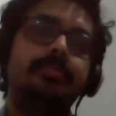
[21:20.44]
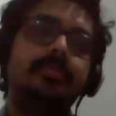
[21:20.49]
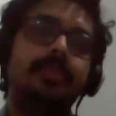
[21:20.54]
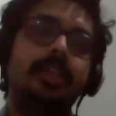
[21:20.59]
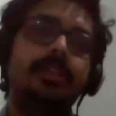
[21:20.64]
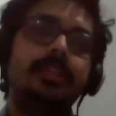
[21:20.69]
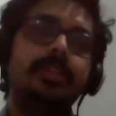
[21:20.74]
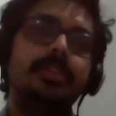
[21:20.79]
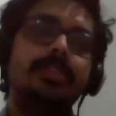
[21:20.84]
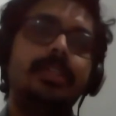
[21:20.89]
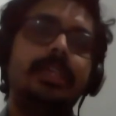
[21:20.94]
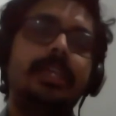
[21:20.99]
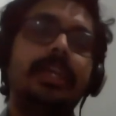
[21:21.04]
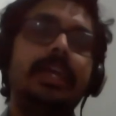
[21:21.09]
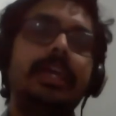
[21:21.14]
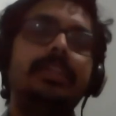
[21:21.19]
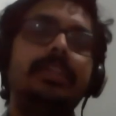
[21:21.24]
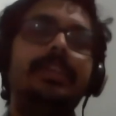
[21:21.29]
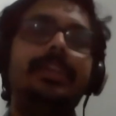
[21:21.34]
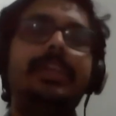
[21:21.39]
That is,
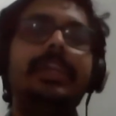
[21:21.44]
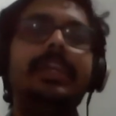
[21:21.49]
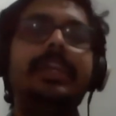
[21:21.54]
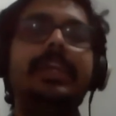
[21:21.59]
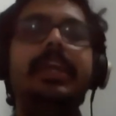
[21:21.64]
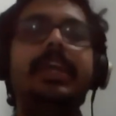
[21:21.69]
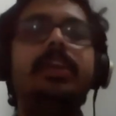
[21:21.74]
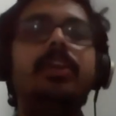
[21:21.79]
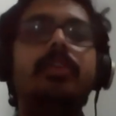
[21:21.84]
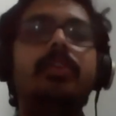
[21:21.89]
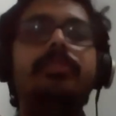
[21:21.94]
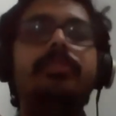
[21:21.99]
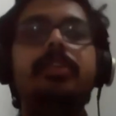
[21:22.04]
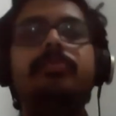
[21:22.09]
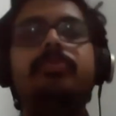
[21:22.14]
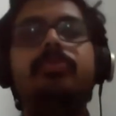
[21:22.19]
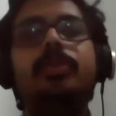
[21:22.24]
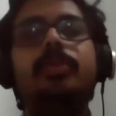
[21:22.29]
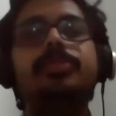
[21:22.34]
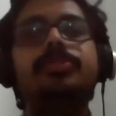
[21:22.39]
the degree of
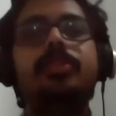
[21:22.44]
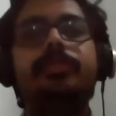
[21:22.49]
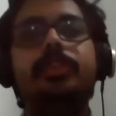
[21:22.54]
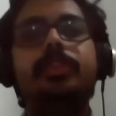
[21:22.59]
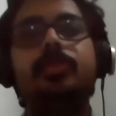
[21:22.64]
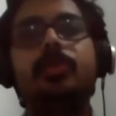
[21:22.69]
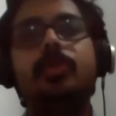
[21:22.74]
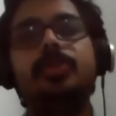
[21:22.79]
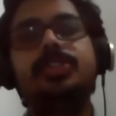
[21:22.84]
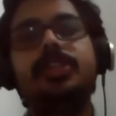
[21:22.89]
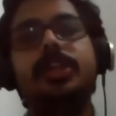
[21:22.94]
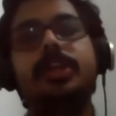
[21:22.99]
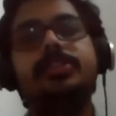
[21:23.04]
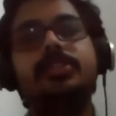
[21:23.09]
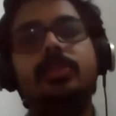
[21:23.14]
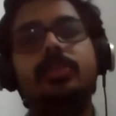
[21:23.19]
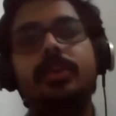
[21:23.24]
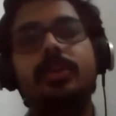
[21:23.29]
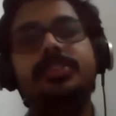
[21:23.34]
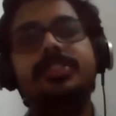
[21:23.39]
influence of dosha
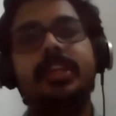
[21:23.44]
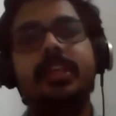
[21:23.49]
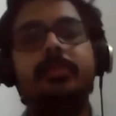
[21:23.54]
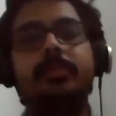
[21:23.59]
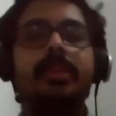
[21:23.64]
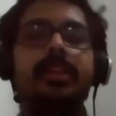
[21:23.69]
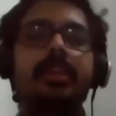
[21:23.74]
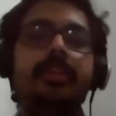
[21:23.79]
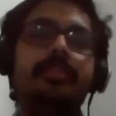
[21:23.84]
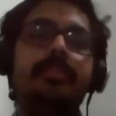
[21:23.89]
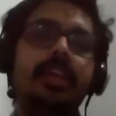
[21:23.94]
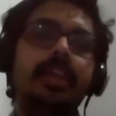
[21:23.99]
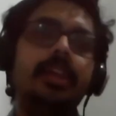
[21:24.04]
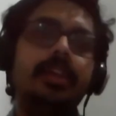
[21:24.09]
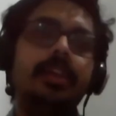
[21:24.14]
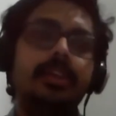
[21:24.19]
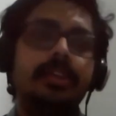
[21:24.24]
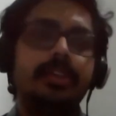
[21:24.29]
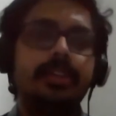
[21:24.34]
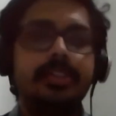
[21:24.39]
is not same in every
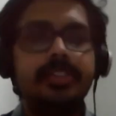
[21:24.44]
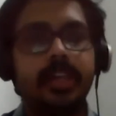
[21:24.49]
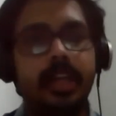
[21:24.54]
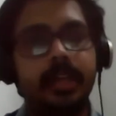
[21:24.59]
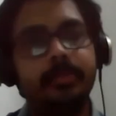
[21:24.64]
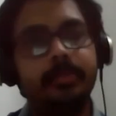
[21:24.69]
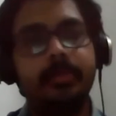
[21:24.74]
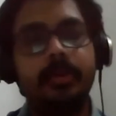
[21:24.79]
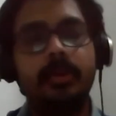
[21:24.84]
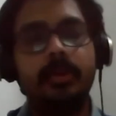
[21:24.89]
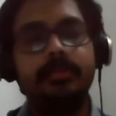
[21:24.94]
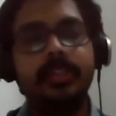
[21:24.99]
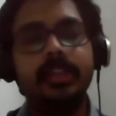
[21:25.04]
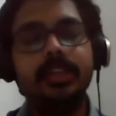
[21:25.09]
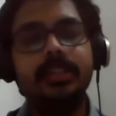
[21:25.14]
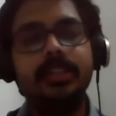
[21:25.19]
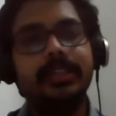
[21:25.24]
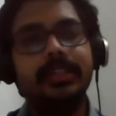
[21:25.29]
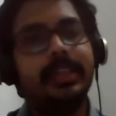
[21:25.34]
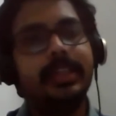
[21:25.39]
time of
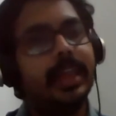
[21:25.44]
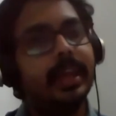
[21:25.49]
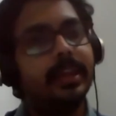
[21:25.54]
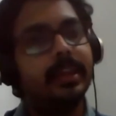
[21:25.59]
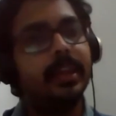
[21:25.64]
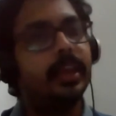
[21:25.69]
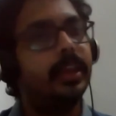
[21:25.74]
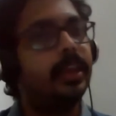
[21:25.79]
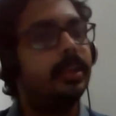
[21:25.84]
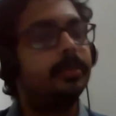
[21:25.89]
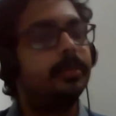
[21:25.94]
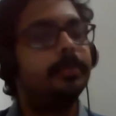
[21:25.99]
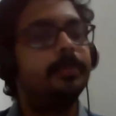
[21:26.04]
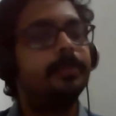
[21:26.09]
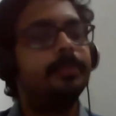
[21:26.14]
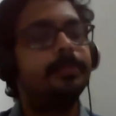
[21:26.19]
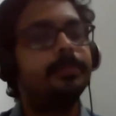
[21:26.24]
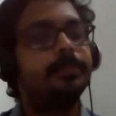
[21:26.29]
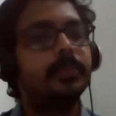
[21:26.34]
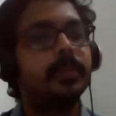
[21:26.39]
the day and night.
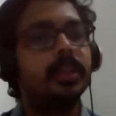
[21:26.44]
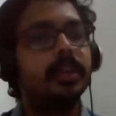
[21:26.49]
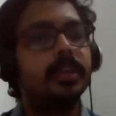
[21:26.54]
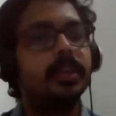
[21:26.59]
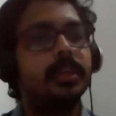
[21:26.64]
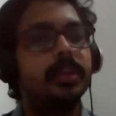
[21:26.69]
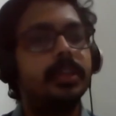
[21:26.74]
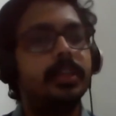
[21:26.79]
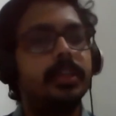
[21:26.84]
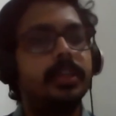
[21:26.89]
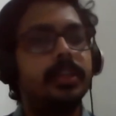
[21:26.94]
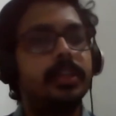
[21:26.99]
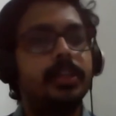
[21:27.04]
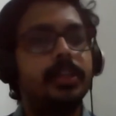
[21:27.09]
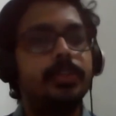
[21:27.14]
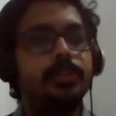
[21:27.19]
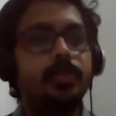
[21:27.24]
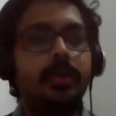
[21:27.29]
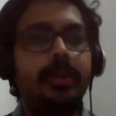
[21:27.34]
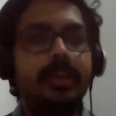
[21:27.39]

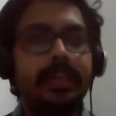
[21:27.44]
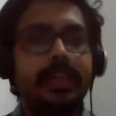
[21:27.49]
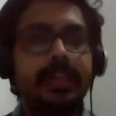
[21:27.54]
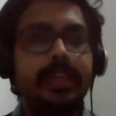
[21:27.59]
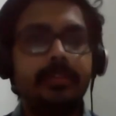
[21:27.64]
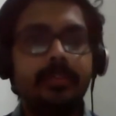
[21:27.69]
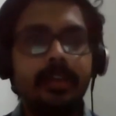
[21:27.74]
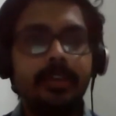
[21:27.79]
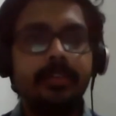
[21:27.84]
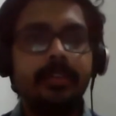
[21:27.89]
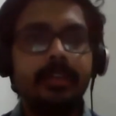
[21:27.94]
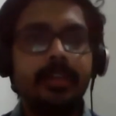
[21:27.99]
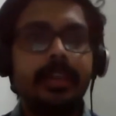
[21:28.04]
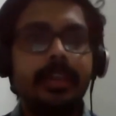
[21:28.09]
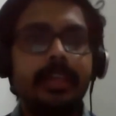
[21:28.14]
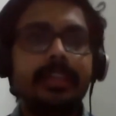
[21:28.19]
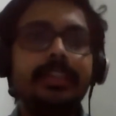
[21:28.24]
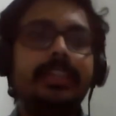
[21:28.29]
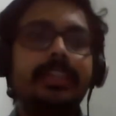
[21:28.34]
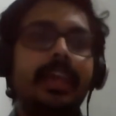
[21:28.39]
So even
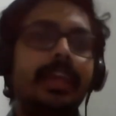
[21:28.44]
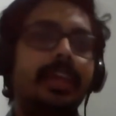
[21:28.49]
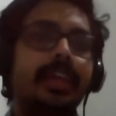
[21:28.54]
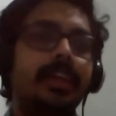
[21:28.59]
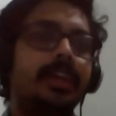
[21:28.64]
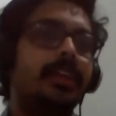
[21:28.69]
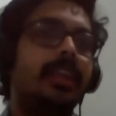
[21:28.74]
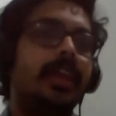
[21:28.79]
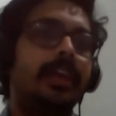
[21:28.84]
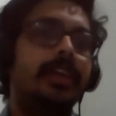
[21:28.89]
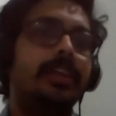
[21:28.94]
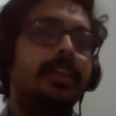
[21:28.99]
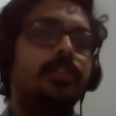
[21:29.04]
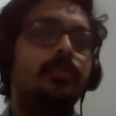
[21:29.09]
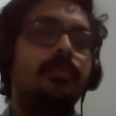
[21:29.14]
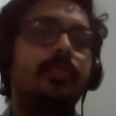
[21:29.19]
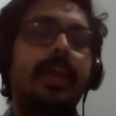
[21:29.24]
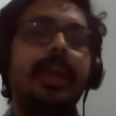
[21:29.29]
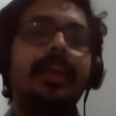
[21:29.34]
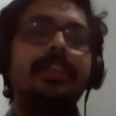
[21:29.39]
in day and night,
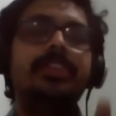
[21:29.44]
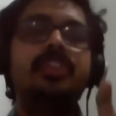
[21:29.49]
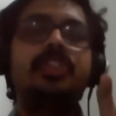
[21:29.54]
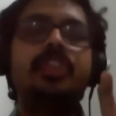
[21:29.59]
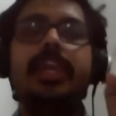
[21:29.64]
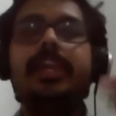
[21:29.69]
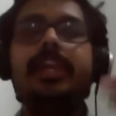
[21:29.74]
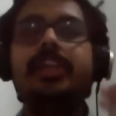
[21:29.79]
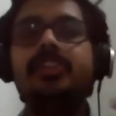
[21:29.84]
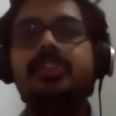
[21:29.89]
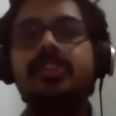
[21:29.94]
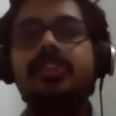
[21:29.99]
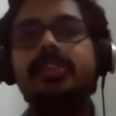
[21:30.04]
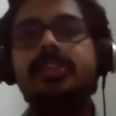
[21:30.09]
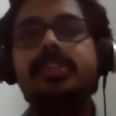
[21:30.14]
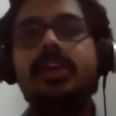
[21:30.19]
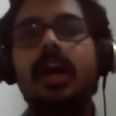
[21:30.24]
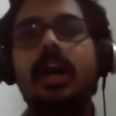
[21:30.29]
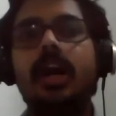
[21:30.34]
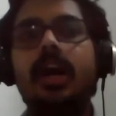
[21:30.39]
where the
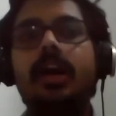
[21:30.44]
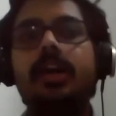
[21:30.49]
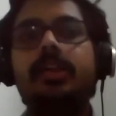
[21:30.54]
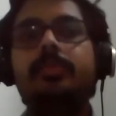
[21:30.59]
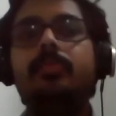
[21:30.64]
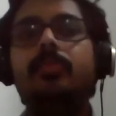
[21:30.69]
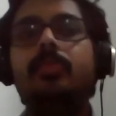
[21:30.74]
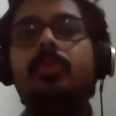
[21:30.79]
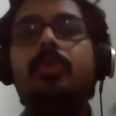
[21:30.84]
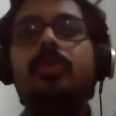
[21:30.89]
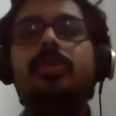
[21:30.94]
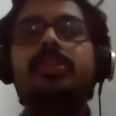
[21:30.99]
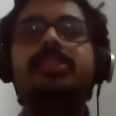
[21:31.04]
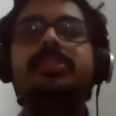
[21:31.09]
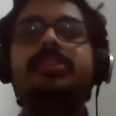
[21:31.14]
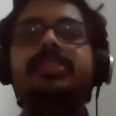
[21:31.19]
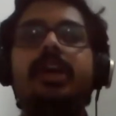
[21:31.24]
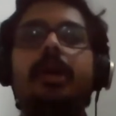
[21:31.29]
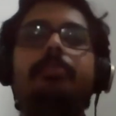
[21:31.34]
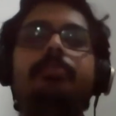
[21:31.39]
changes are more
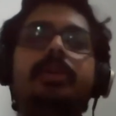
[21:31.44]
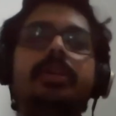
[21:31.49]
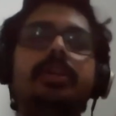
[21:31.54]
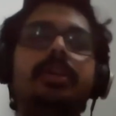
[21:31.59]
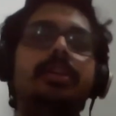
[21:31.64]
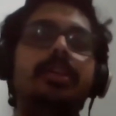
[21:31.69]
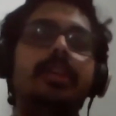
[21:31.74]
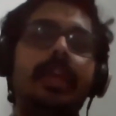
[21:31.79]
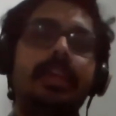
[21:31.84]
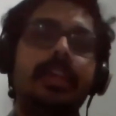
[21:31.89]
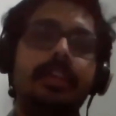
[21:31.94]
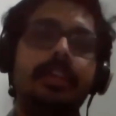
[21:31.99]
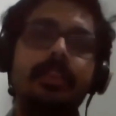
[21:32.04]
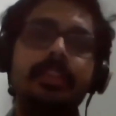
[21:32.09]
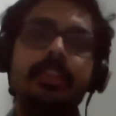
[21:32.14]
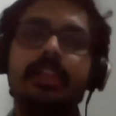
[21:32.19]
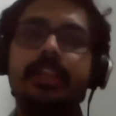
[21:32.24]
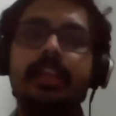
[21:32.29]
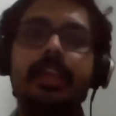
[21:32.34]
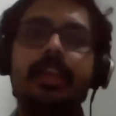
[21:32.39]
subtle, like
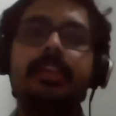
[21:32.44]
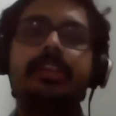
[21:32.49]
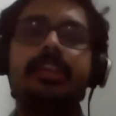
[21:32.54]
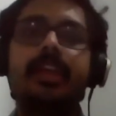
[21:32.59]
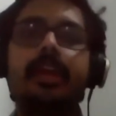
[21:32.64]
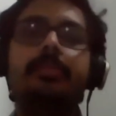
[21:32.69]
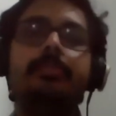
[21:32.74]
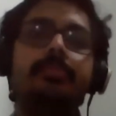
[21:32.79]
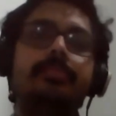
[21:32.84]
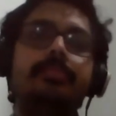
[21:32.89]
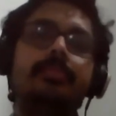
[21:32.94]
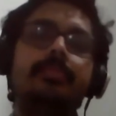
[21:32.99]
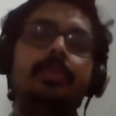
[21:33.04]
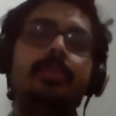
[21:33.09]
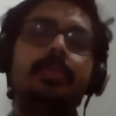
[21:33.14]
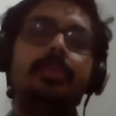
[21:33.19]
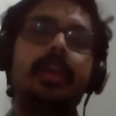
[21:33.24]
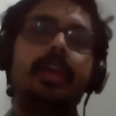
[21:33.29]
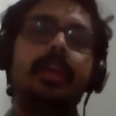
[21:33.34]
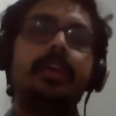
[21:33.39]
even the daytime,
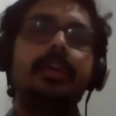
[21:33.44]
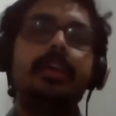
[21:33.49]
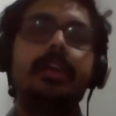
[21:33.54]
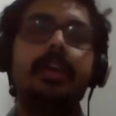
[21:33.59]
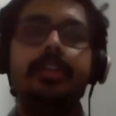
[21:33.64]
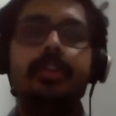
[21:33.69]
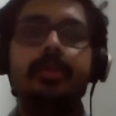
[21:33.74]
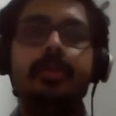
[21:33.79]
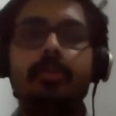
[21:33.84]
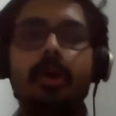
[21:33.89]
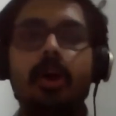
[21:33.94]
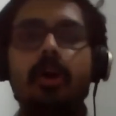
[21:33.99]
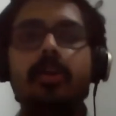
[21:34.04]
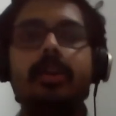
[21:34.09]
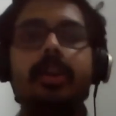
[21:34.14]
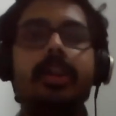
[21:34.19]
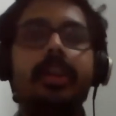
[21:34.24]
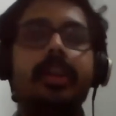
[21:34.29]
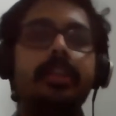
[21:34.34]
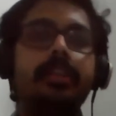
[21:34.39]
okay, in the
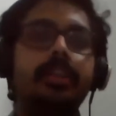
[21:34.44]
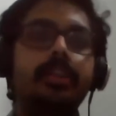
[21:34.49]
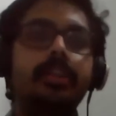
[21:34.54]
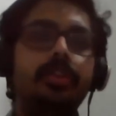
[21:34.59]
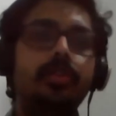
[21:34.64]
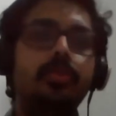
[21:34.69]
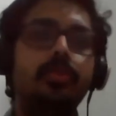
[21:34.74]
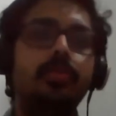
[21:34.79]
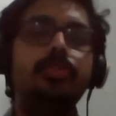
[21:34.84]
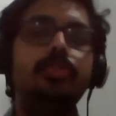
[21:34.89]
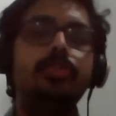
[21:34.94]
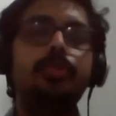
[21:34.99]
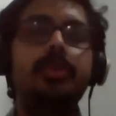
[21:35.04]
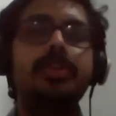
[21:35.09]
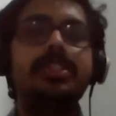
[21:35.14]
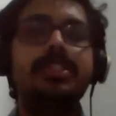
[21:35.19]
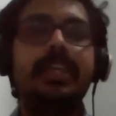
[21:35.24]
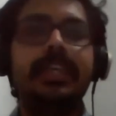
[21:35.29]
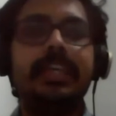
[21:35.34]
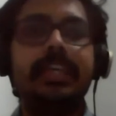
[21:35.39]
morning, in the noon,
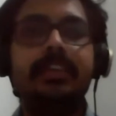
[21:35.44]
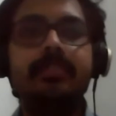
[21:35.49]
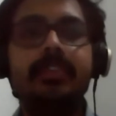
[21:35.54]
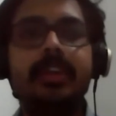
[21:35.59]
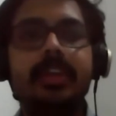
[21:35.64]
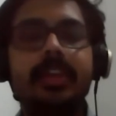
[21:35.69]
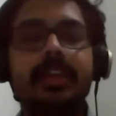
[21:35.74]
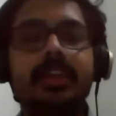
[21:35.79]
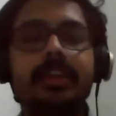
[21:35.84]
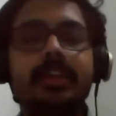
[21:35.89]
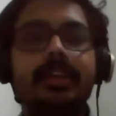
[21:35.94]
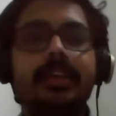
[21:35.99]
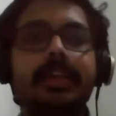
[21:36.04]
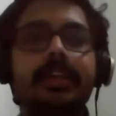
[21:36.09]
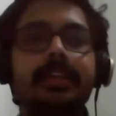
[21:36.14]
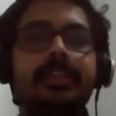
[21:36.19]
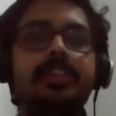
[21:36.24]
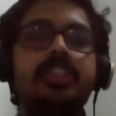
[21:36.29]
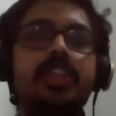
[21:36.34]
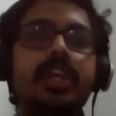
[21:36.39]
towards the evening,
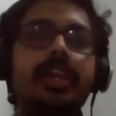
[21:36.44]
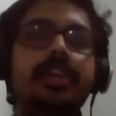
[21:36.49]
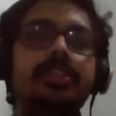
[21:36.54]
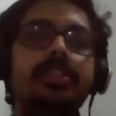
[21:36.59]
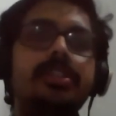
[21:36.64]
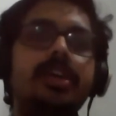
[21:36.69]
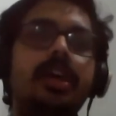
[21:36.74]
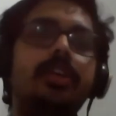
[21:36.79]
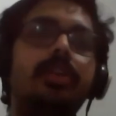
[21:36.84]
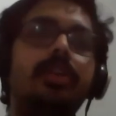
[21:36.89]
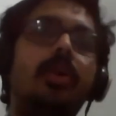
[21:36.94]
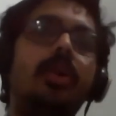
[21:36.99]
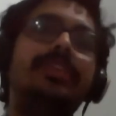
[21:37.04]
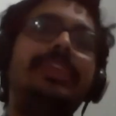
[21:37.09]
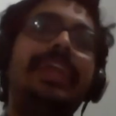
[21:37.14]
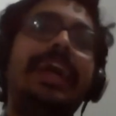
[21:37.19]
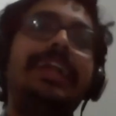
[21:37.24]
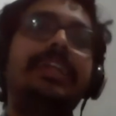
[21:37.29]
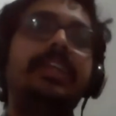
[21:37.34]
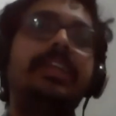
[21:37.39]
the changes are
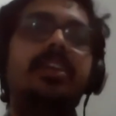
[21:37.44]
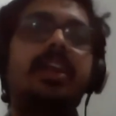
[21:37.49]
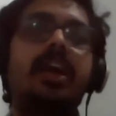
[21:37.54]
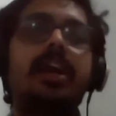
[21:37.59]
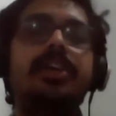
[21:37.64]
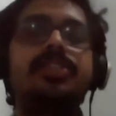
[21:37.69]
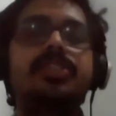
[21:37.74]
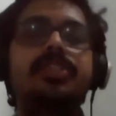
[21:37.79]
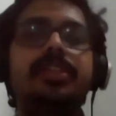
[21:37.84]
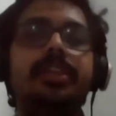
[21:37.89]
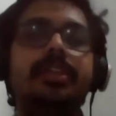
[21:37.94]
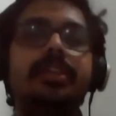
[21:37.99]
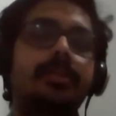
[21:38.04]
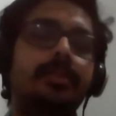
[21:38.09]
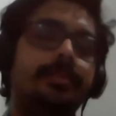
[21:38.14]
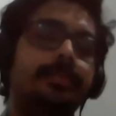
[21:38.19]
not that drastic.